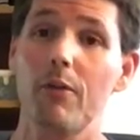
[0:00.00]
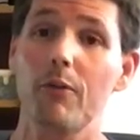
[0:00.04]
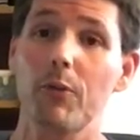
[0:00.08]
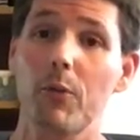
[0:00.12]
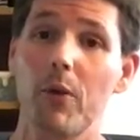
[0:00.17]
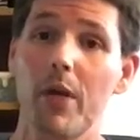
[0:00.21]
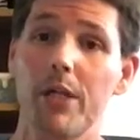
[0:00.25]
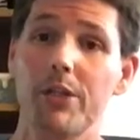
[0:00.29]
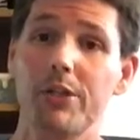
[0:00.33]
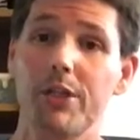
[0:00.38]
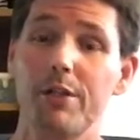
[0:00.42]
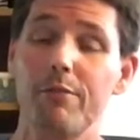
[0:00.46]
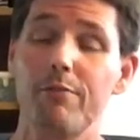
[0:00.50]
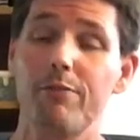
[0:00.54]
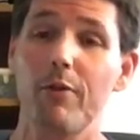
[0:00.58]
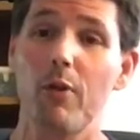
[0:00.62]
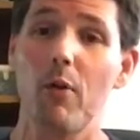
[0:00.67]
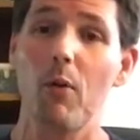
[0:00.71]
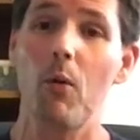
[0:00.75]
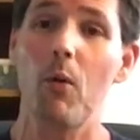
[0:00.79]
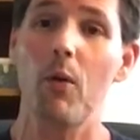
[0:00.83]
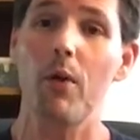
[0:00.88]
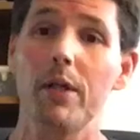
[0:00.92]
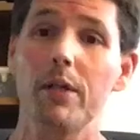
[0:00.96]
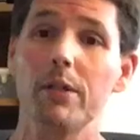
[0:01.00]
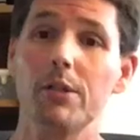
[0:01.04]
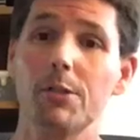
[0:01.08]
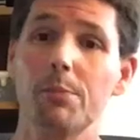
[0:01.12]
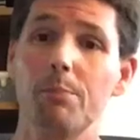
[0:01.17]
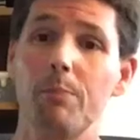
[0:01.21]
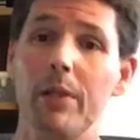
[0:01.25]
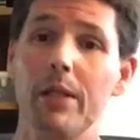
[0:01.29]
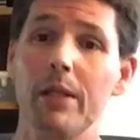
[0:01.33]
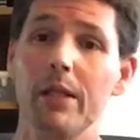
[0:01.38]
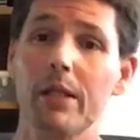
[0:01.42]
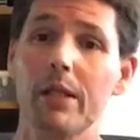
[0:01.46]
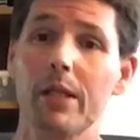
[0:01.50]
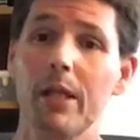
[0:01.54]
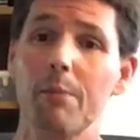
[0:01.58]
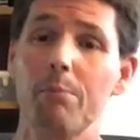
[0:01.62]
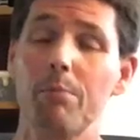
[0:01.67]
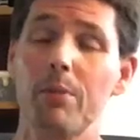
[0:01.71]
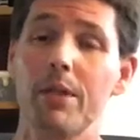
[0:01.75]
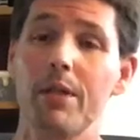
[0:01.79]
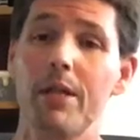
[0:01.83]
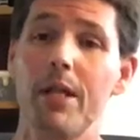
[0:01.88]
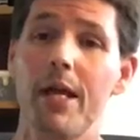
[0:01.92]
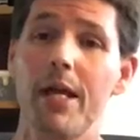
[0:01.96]
threshing floor spend a
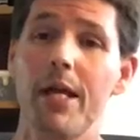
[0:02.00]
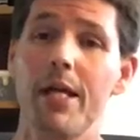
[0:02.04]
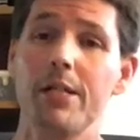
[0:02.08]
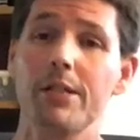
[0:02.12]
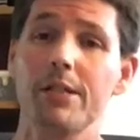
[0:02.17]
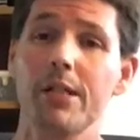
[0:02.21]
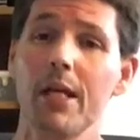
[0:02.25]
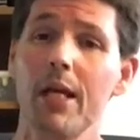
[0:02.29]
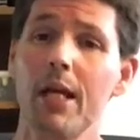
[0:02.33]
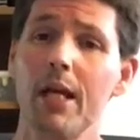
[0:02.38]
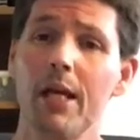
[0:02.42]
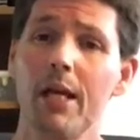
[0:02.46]
couple of days